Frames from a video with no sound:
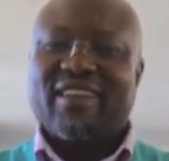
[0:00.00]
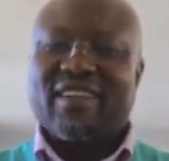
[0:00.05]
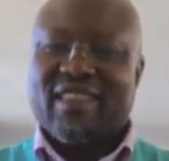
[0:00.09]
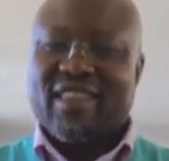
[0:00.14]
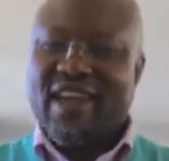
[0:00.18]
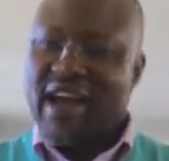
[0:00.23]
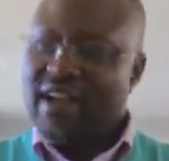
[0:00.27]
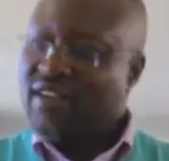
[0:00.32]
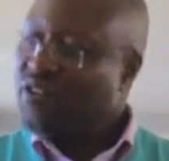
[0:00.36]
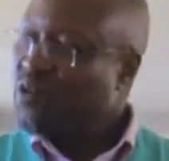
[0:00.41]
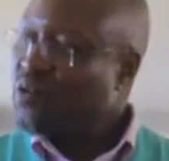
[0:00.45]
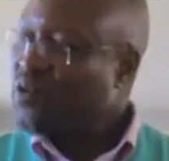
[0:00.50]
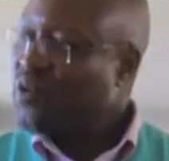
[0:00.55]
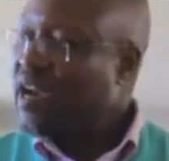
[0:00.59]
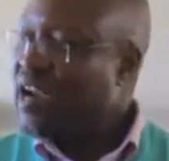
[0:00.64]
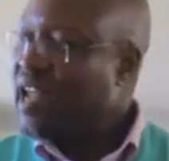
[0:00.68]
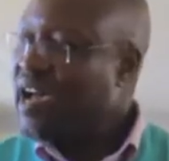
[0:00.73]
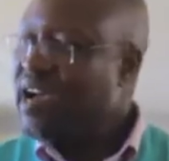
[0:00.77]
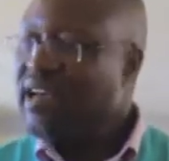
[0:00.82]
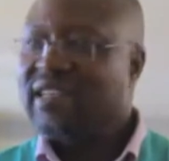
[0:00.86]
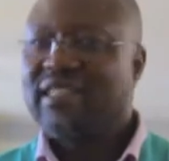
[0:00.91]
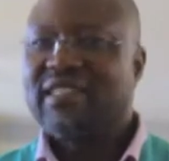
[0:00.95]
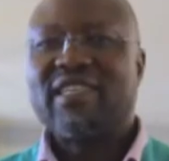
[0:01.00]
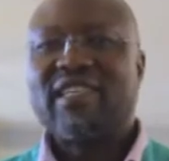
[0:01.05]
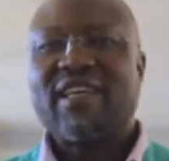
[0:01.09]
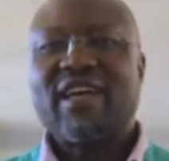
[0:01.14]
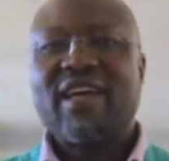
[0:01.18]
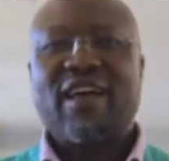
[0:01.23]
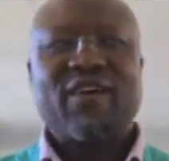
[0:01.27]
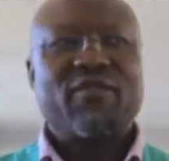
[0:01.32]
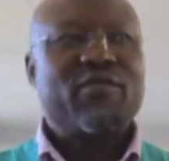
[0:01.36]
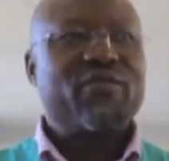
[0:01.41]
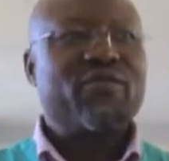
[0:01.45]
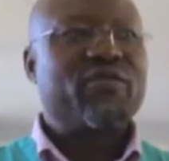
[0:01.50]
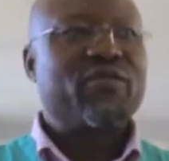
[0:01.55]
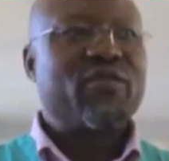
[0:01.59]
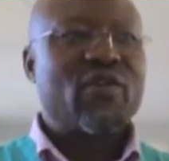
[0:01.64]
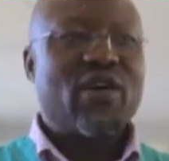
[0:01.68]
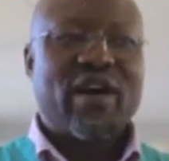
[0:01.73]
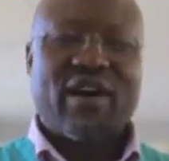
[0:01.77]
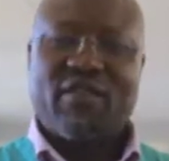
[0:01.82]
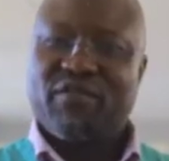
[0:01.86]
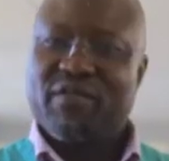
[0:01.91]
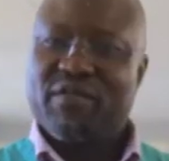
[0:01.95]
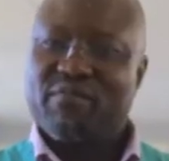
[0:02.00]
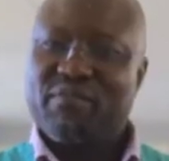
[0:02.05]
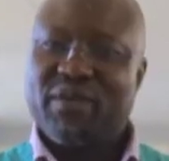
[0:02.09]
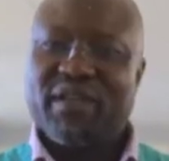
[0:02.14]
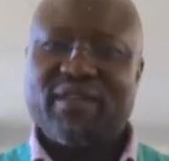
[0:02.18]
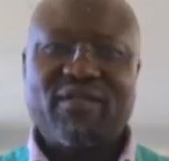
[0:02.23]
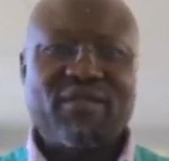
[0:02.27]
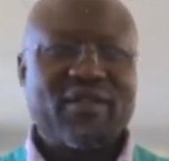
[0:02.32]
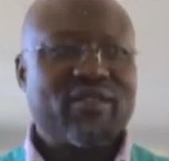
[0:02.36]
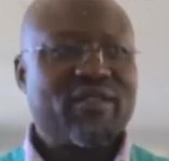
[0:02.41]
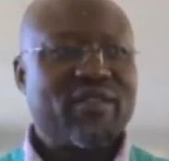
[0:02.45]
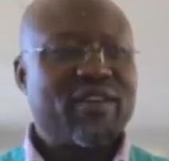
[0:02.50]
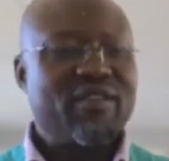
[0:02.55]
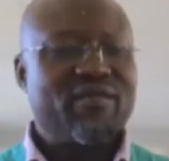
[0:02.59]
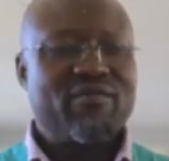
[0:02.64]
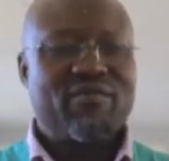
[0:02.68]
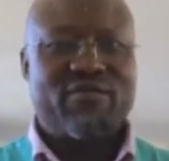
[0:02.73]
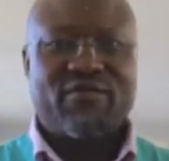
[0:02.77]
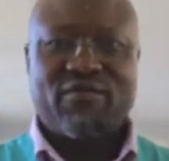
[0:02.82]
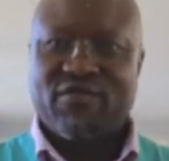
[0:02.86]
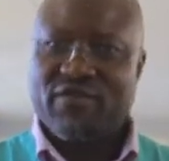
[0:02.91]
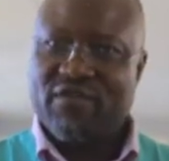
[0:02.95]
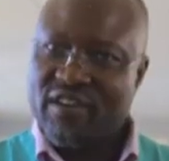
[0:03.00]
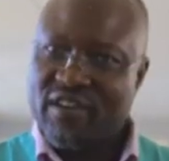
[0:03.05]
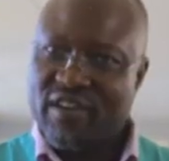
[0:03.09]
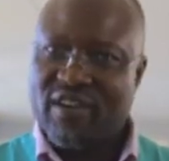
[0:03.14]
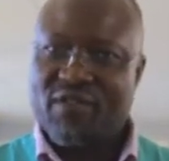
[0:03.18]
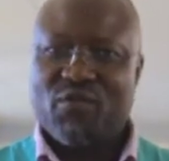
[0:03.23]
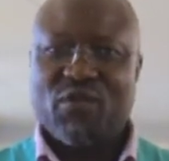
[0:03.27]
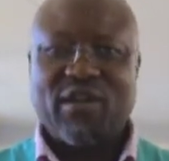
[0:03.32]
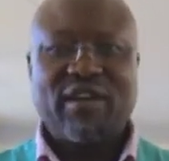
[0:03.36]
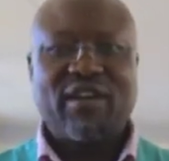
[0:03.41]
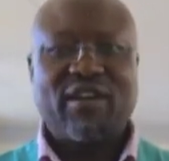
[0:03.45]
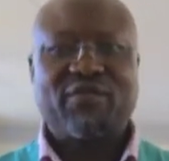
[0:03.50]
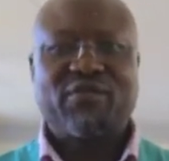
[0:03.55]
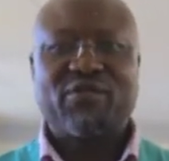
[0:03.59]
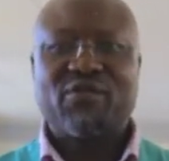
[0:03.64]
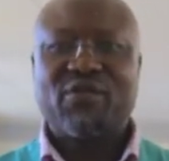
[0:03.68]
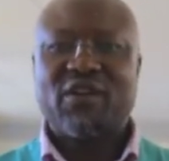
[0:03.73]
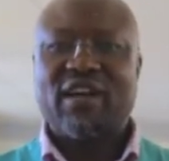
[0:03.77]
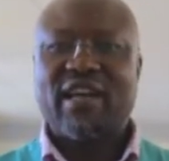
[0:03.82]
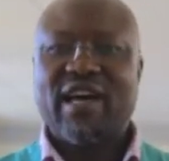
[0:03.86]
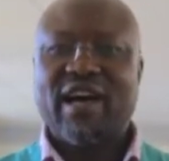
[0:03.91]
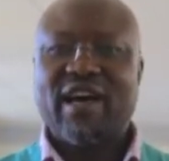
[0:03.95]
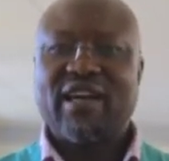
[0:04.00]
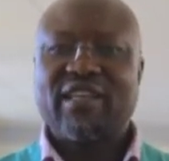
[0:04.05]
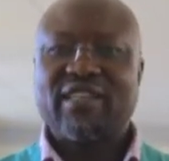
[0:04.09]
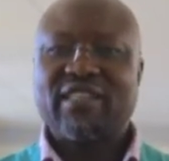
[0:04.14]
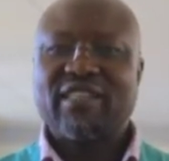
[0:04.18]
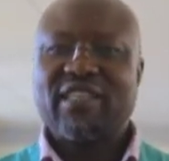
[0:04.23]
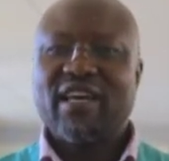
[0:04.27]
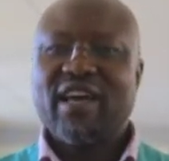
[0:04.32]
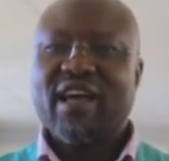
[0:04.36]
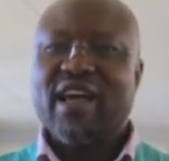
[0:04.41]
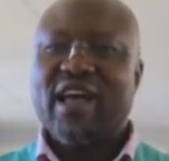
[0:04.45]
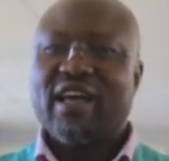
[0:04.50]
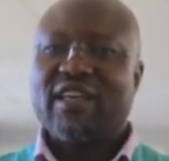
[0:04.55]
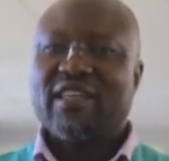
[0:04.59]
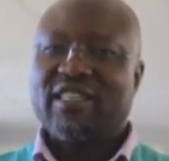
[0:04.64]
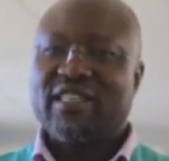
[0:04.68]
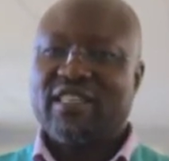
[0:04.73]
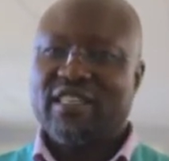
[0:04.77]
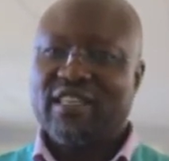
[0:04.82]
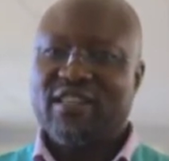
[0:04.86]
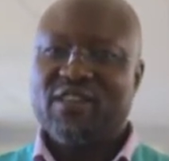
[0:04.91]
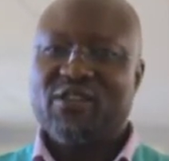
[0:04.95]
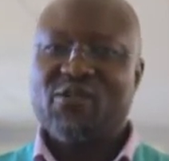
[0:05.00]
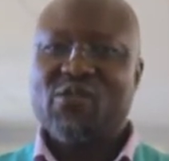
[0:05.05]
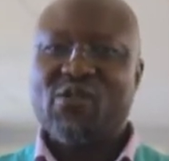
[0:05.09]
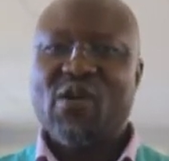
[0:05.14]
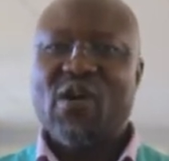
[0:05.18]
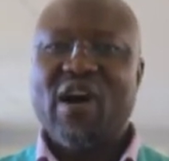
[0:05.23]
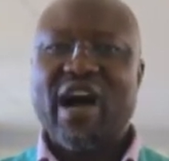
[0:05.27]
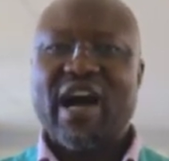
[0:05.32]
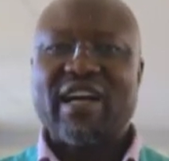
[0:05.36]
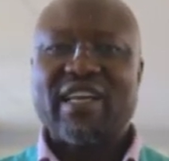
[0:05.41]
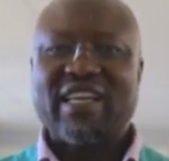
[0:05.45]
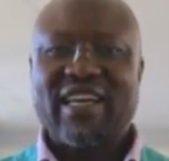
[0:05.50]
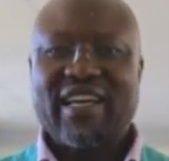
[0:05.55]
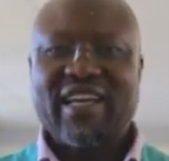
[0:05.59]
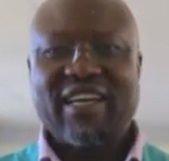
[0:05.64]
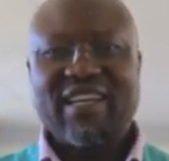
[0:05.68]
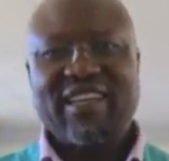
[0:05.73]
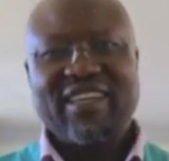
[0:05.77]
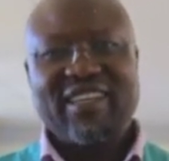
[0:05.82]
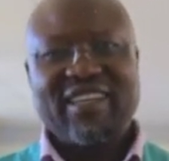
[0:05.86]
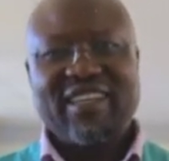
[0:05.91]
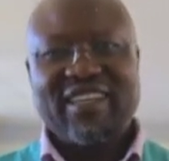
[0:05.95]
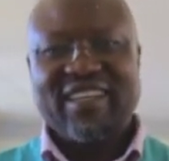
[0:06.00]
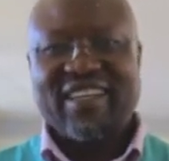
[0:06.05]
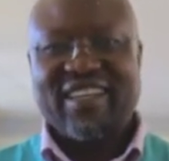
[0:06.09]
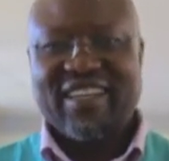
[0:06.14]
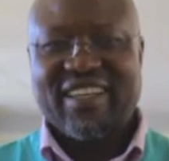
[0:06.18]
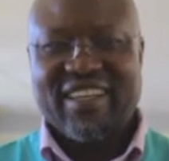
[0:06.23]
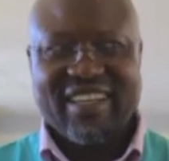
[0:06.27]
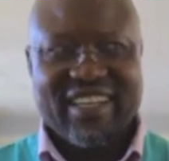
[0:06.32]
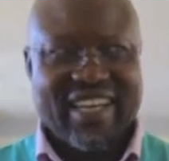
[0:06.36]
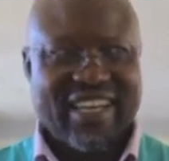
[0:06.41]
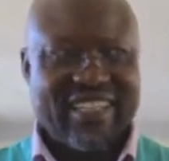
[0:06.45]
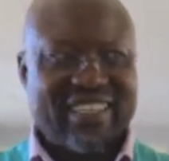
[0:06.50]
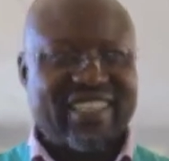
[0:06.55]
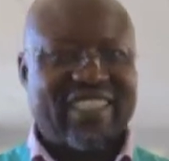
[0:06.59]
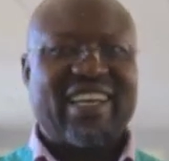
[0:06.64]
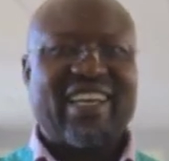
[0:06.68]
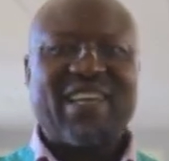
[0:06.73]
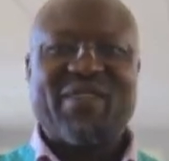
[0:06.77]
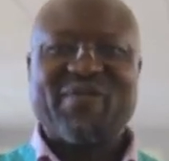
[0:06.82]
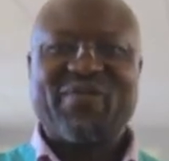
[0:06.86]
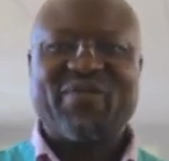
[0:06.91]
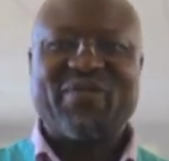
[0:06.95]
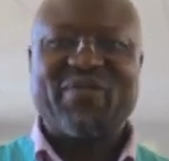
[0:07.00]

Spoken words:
Thank you, class, for having been a very wonderful class. See you again next time.